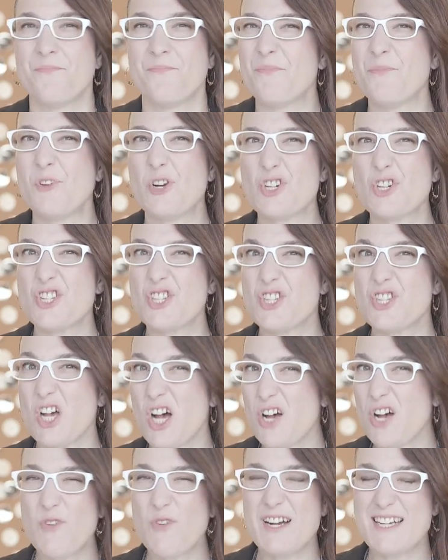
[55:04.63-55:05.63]
your
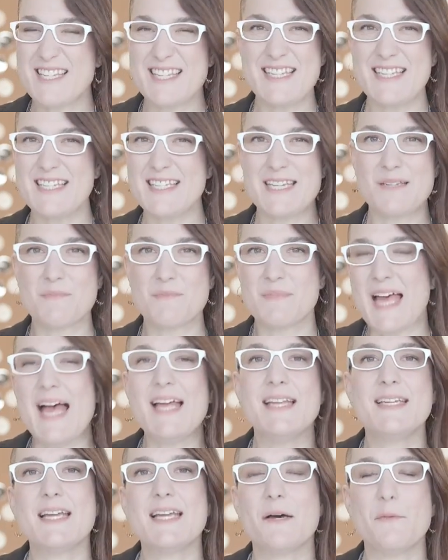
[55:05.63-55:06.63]
software and systems
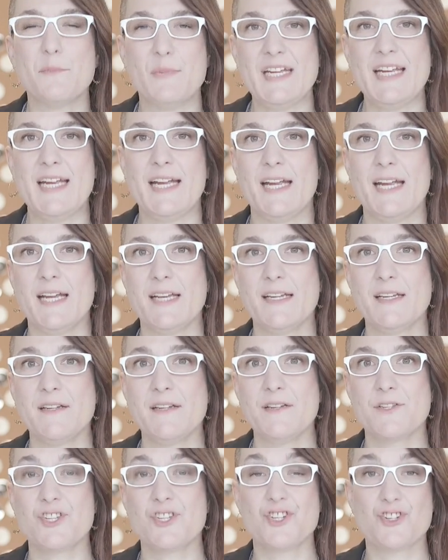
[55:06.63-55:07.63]
end up being
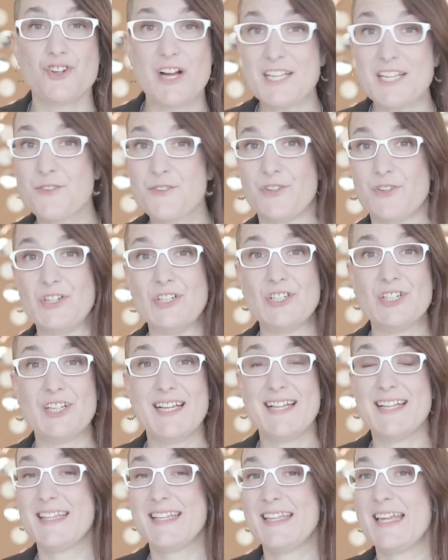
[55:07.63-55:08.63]
stressful.
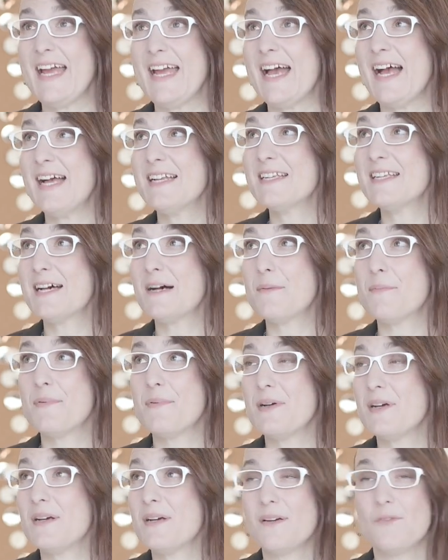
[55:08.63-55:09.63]
They end up
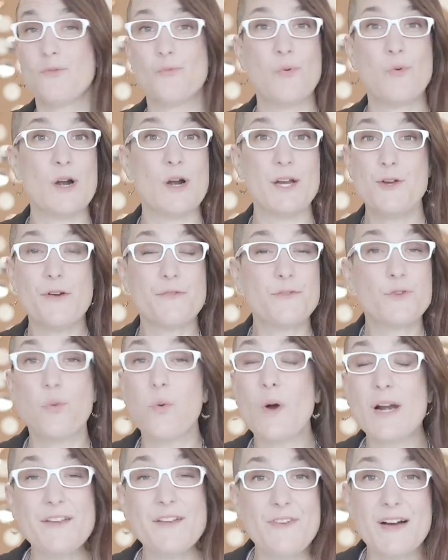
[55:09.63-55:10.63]
where you have
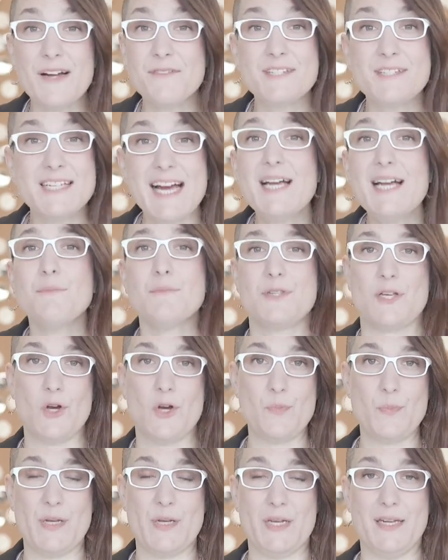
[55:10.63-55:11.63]
25 tabs
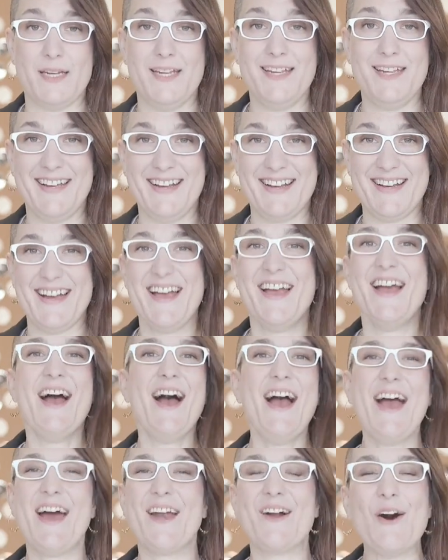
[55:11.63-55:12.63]
open
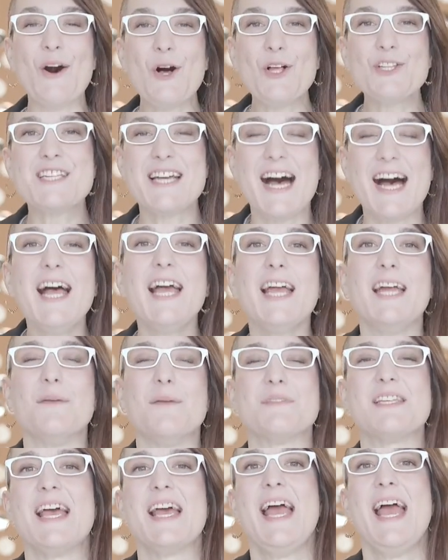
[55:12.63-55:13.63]
at all
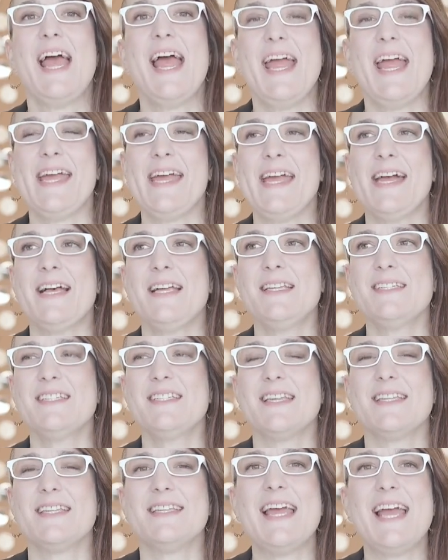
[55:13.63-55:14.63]
times,
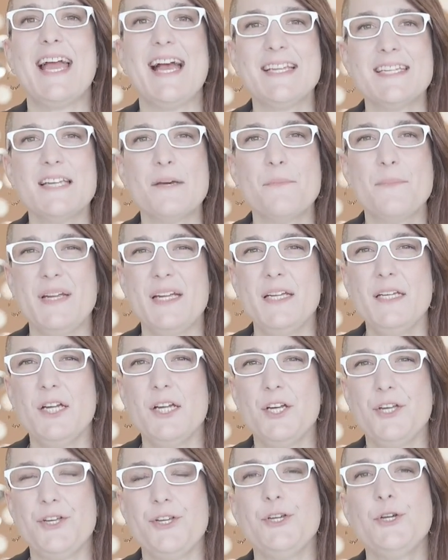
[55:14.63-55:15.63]
and they end up being a
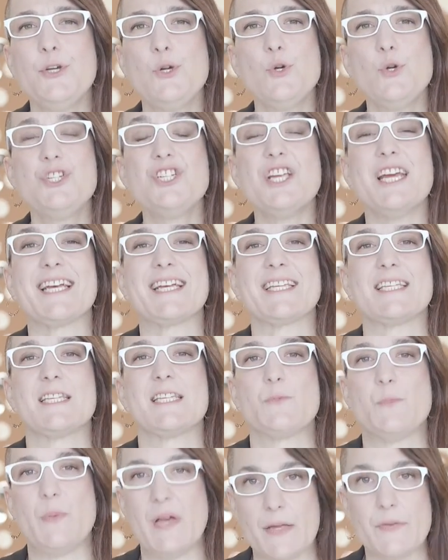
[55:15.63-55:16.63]
huge
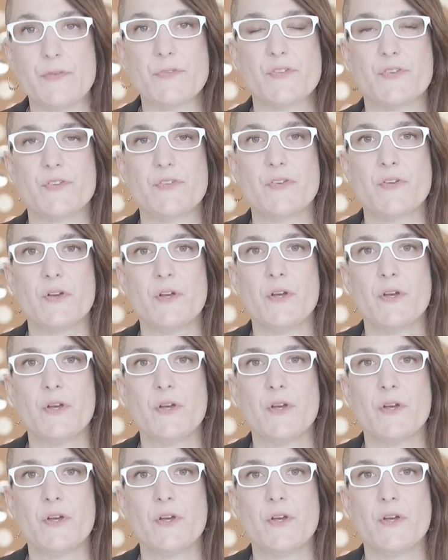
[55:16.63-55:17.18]
expense.